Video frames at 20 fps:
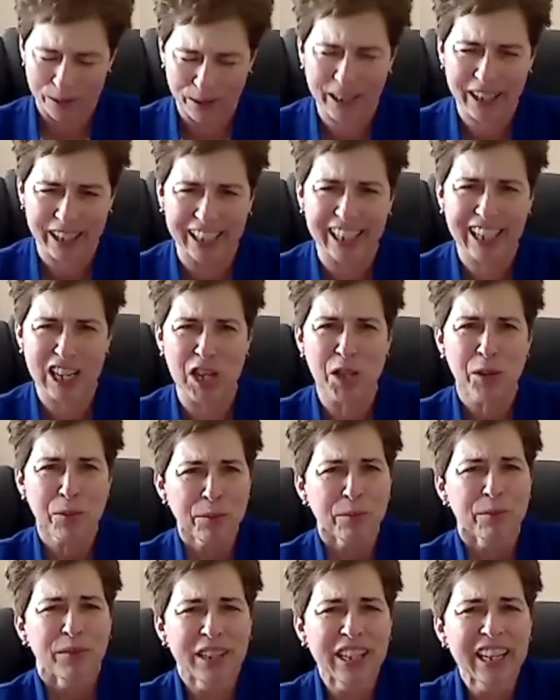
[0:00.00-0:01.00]

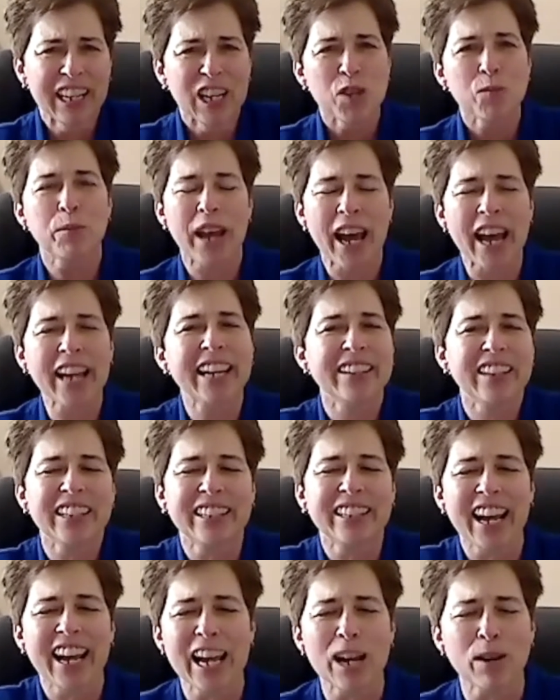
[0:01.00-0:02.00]
Back in the
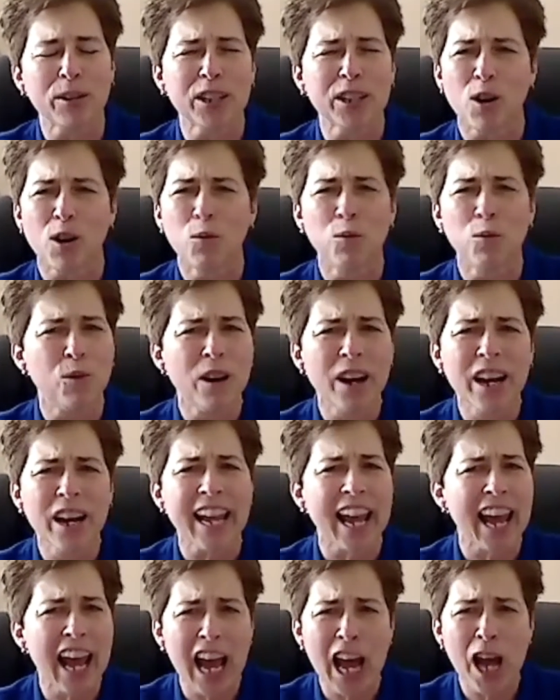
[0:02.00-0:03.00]
day, I would go, what
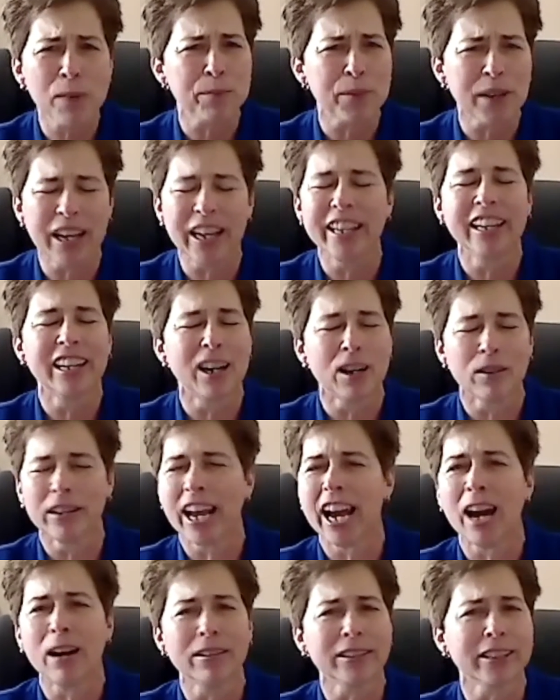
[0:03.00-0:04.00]
happened?
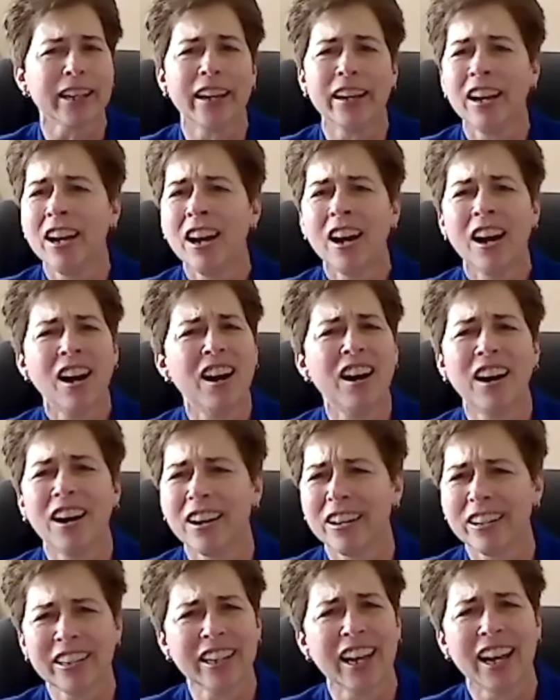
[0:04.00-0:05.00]
Now it's like,
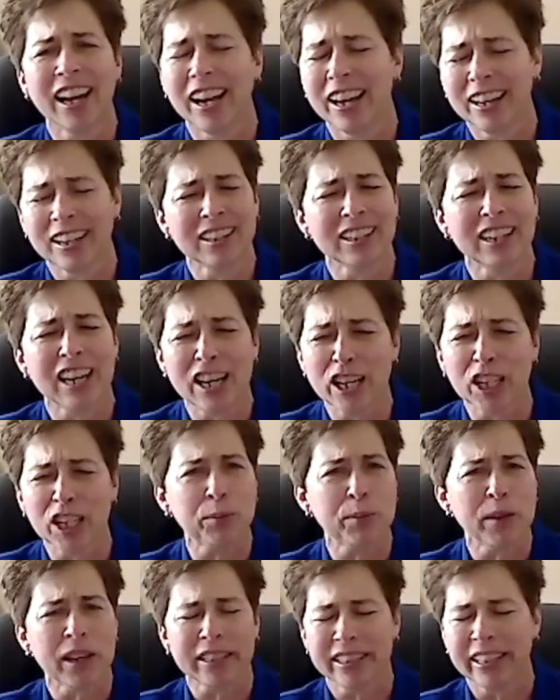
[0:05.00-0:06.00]
yeah, I
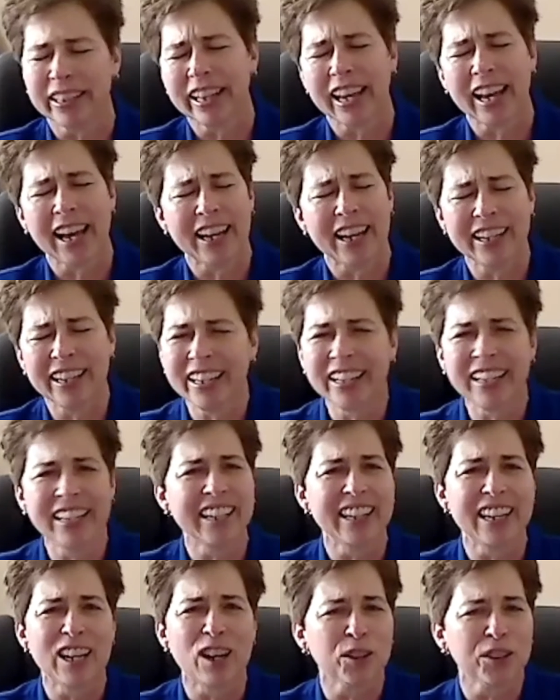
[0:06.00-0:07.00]
expected that,
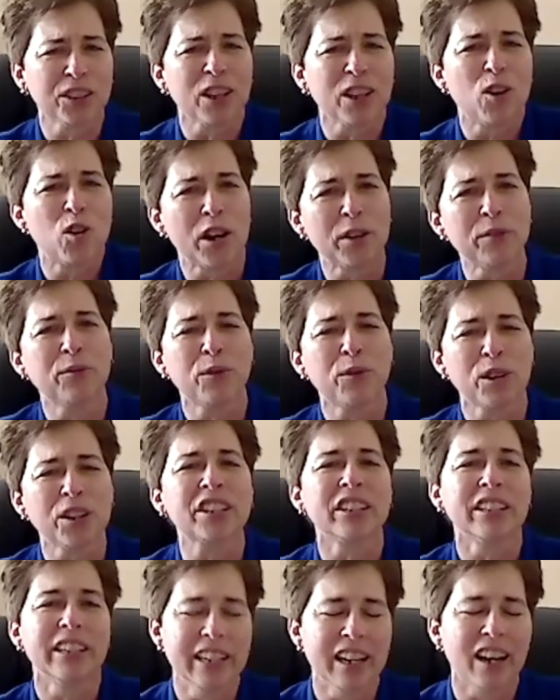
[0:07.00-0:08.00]
so
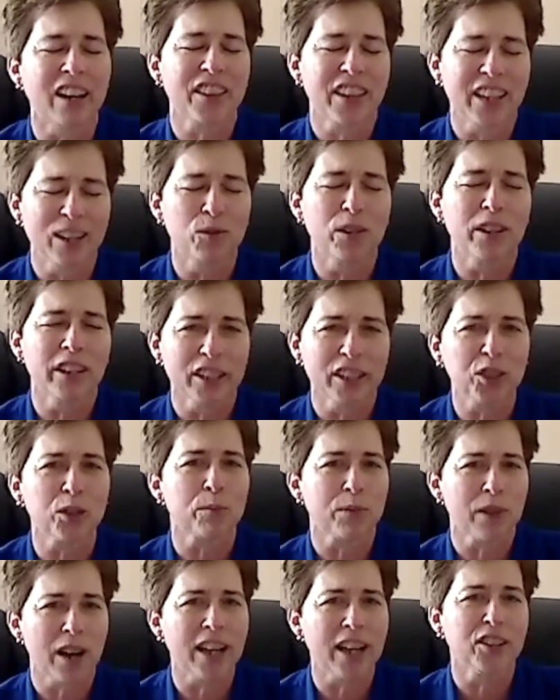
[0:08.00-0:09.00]
unfortunately, nothing really
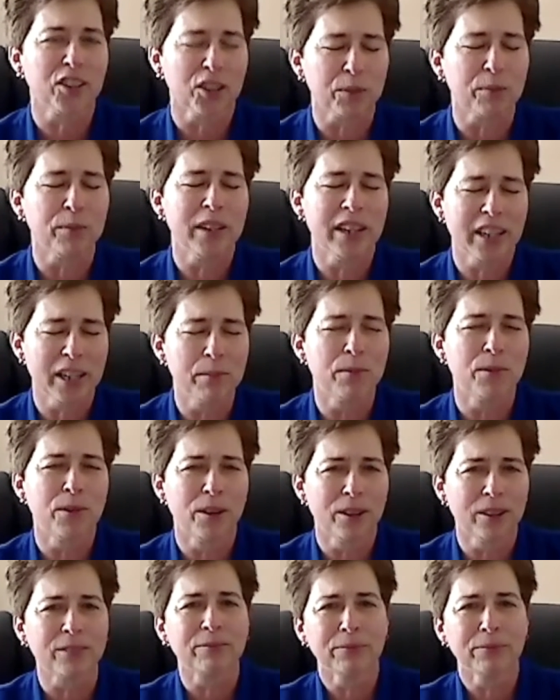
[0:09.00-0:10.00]
surprises me anymore.